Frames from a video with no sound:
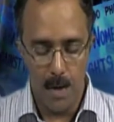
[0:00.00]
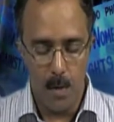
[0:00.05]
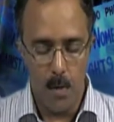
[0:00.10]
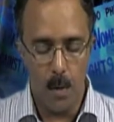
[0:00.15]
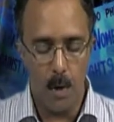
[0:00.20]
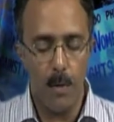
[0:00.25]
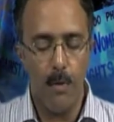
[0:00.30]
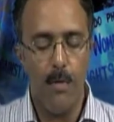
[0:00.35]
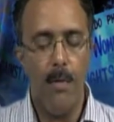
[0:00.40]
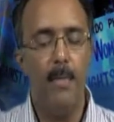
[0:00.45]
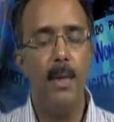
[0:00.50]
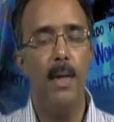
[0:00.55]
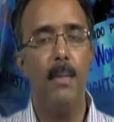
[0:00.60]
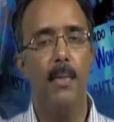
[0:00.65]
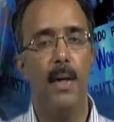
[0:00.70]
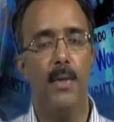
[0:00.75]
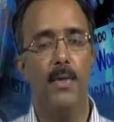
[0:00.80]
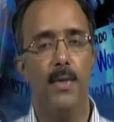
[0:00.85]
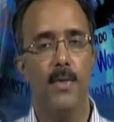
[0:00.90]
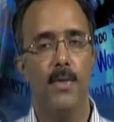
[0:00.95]
What do we mean
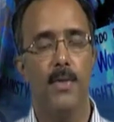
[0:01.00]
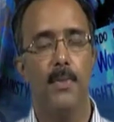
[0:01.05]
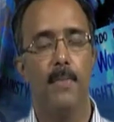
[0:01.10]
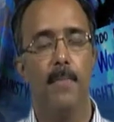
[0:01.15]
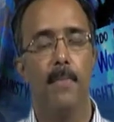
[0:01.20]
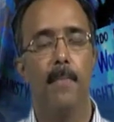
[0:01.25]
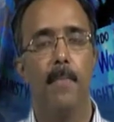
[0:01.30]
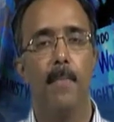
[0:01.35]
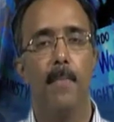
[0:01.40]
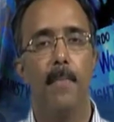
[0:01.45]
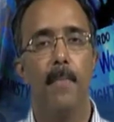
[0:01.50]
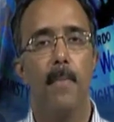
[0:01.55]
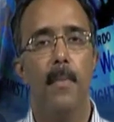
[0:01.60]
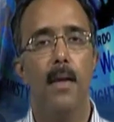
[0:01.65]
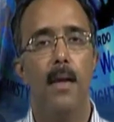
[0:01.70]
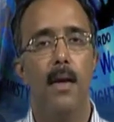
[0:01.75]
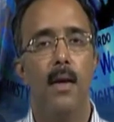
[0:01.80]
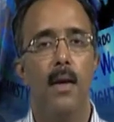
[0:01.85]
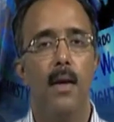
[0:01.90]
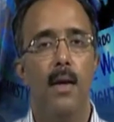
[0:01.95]
by this?
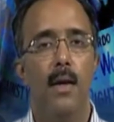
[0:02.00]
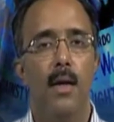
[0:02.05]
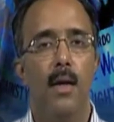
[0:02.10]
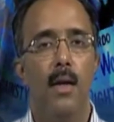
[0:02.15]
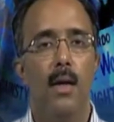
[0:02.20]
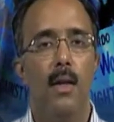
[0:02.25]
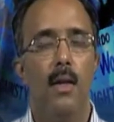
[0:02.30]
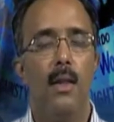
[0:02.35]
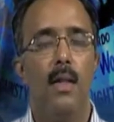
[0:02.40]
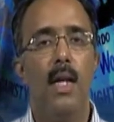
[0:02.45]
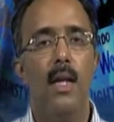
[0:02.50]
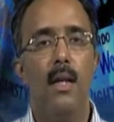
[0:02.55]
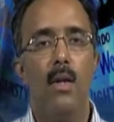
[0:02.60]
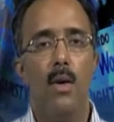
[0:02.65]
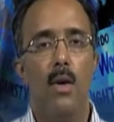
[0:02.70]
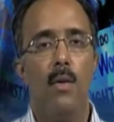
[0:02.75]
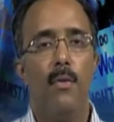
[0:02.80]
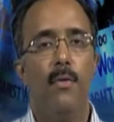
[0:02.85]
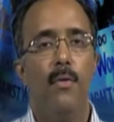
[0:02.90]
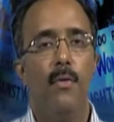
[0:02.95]
Think
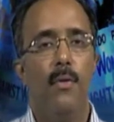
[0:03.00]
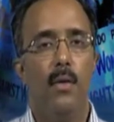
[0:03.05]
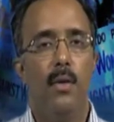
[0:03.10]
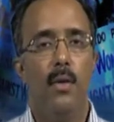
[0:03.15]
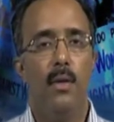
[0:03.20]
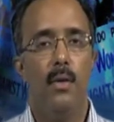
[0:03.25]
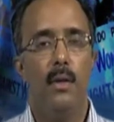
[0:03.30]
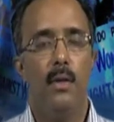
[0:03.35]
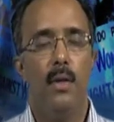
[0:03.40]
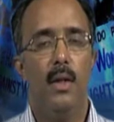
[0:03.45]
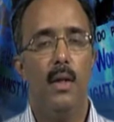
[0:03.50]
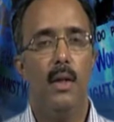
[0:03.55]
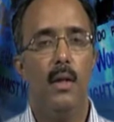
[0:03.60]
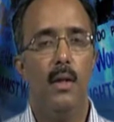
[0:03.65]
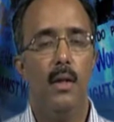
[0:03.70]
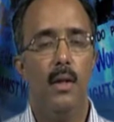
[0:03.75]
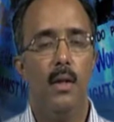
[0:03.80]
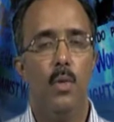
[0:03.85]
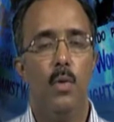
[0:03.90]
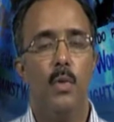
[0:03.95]
of
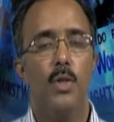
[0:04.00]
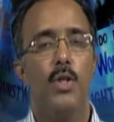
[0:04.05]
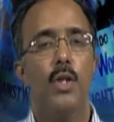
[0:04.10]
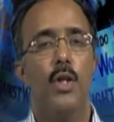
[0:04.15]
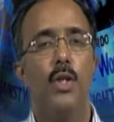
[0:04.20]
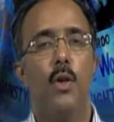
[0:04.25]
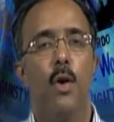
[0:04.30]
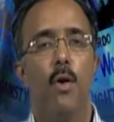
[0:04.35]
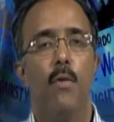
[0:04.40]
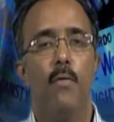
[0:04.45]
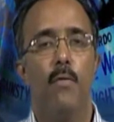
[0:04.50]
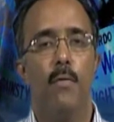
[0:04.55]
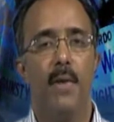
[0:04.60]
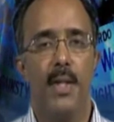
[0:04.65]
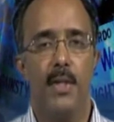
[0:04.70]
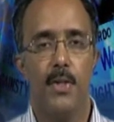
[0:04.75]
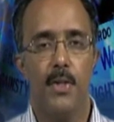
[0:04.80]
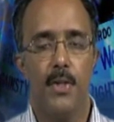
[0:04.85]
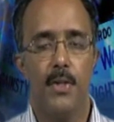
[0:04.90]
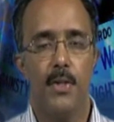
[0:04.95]
the question of
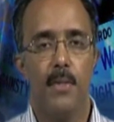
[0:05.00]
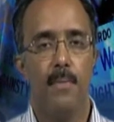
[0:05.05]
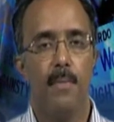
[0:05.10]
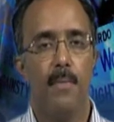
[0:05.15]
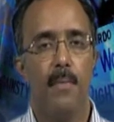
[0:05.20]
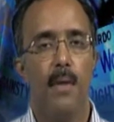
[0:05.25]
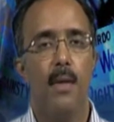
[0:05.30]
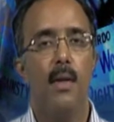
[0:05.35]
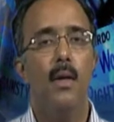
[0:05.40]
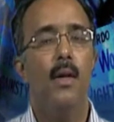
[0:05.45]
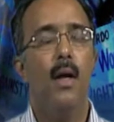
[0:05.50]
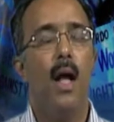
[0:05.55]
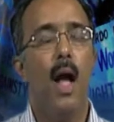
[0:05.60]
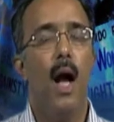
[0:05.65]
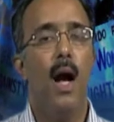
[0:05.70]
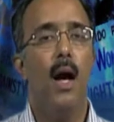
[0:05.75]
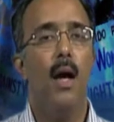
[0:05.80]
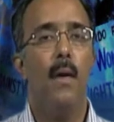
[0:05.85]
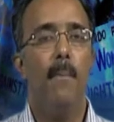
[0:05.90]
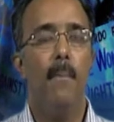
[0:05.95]
wages.
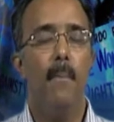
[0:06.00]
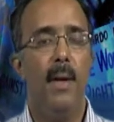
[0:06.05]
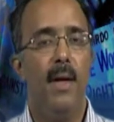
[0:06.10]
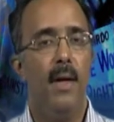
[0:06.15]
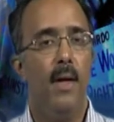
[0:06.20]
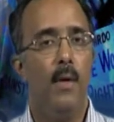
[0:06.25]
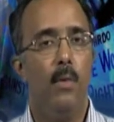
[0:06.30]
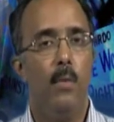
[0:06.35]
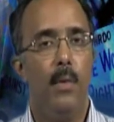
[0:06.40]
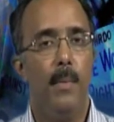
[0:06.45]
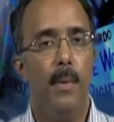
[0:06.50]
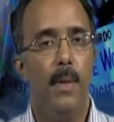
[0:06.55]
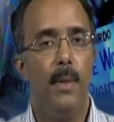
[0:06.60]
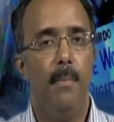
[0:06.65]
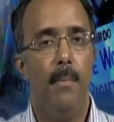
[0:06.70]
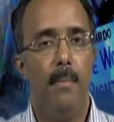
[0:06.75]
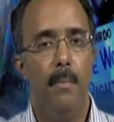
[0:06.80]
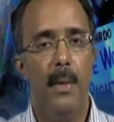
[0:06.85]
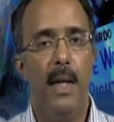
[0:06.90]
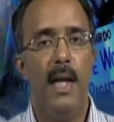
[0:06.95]
Are men and women
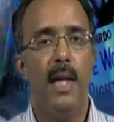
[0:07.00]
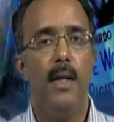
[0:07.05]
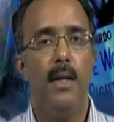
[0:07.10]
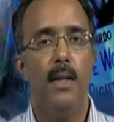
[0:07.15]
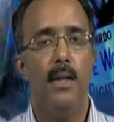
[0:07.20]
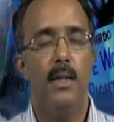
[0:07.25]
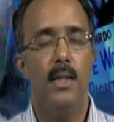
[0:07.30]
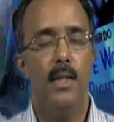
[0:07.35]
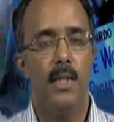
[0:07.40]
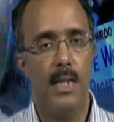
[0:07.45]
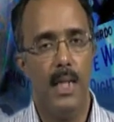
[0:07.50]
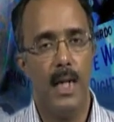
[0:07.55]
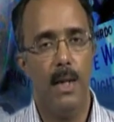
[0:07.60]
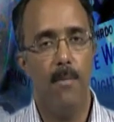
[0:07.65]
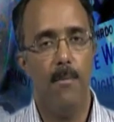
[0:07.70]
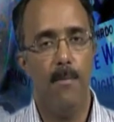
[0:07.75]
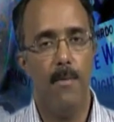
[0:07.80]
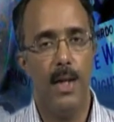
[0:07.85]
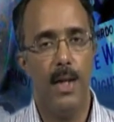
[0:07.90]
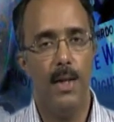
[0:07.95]
paid the
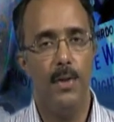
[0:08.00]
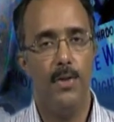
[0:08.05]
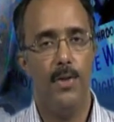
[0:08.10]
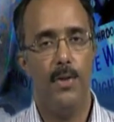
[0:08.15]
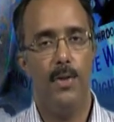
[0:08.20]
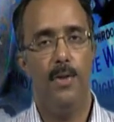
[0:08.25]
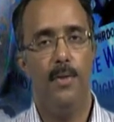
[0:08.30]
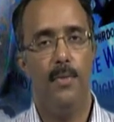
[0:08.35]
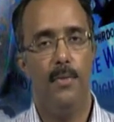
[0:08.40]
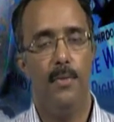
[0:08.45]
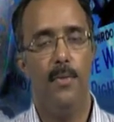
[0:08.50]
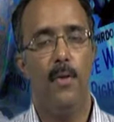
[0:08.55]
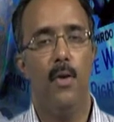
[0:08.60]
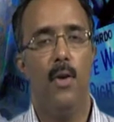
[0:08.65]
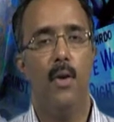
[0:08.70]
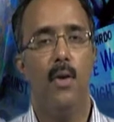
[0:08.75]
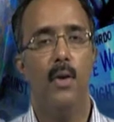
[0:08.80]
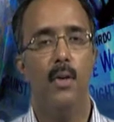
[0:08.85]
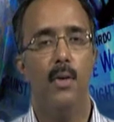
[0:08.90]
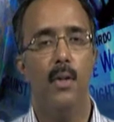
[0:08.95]
same wage
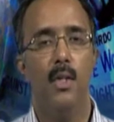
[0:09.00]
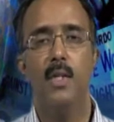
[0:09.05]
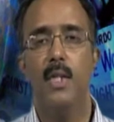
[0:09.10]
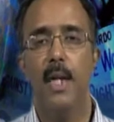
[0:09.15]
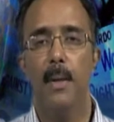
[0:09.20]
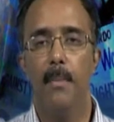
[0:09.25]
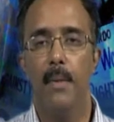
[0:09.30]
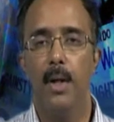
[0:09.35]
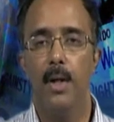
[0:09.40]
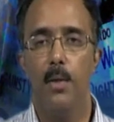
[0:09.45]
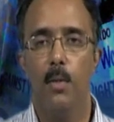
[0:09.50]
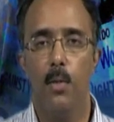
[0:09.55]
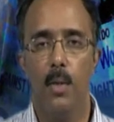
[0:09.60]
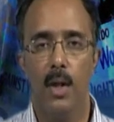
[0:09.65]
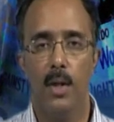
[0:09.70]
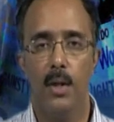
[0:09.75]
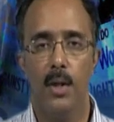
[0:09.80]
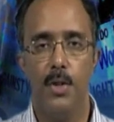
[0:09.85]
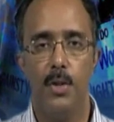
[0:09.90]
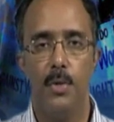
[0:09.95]
for the same kind of
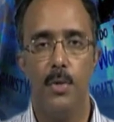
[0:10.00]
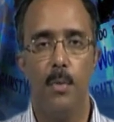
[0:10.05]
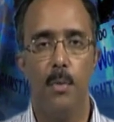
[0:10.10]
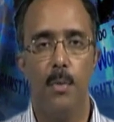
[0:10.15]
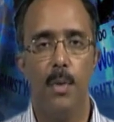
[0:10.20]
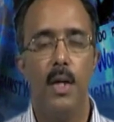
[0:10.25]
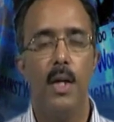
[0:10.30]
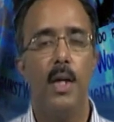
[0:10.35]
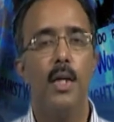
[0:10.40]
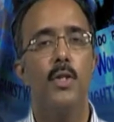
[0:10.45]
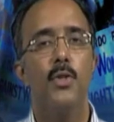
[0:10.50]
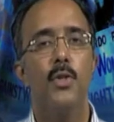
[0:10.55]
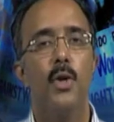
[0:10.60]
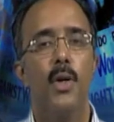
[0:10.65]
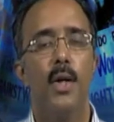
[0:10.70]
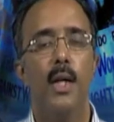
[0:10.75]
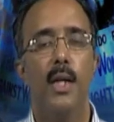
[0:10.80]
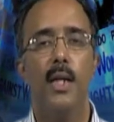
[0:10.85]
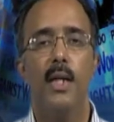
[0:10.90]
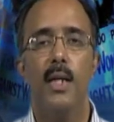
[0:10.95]
work they do?
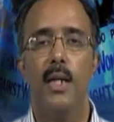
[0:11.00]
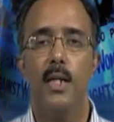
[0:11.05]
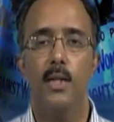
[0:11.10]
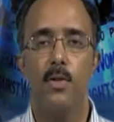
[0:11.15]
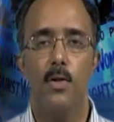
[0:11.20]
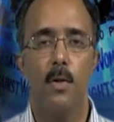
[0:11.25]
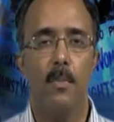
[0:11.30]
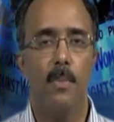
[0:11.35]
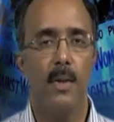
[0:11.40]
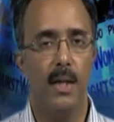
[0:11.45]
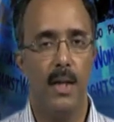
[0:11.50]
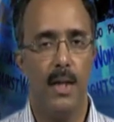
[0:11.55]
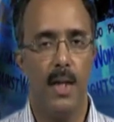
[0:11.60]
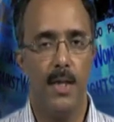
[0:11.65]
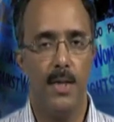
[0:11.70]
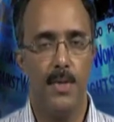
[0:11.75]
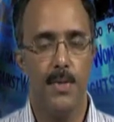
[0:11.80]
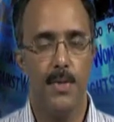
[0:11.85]
Historically, that has not been the case.